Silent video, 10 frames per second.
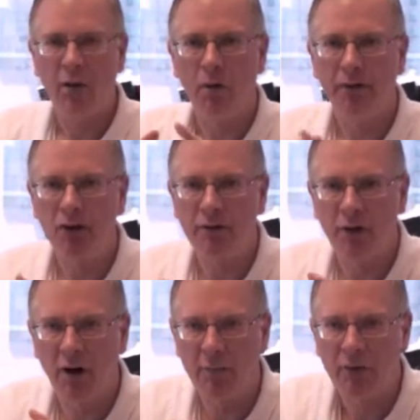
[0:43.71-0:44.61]
Well, first
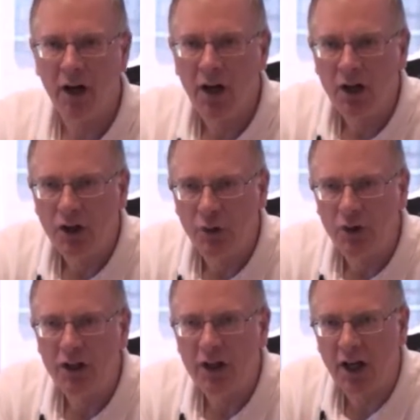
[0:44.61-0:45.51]
of all, you
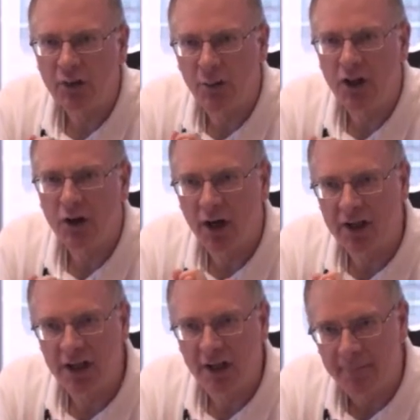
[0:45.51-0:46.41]
need to explain your
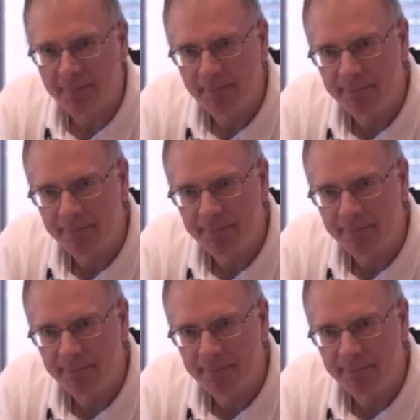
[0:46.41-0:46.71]
idea.